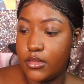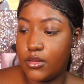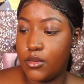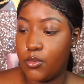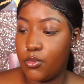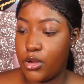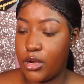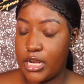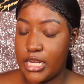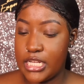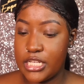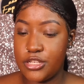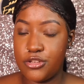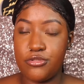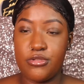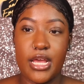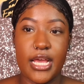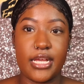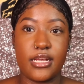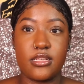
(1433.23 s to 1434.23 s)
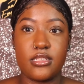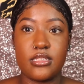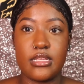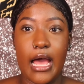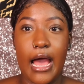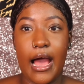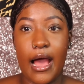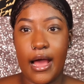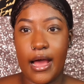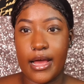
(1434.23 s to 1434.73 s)
What do I need to do next?
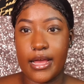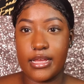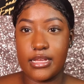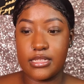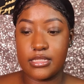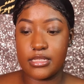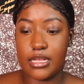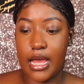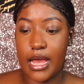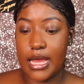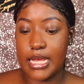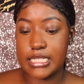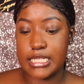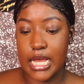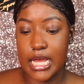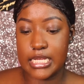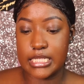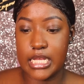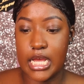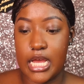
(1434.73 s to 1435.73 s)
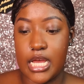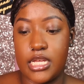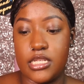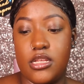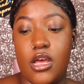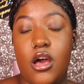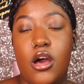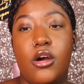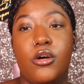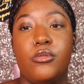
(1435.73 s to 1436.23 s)
Eyes.
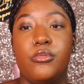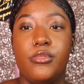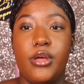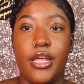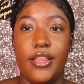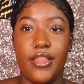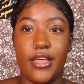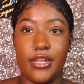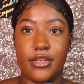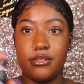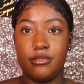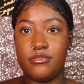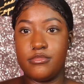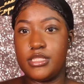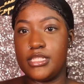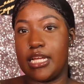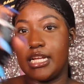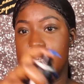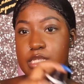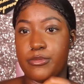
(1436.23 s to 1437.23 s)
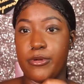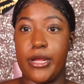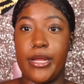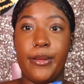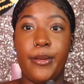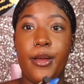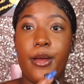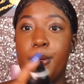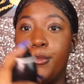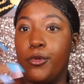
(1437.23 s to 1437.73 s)
Oh, and then setting spray.
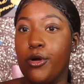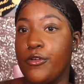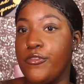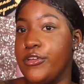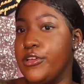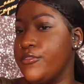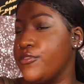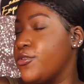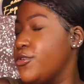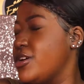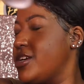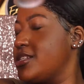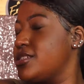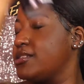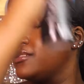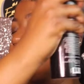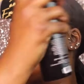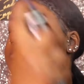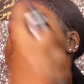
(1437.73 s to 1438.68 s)
Morphe, of course.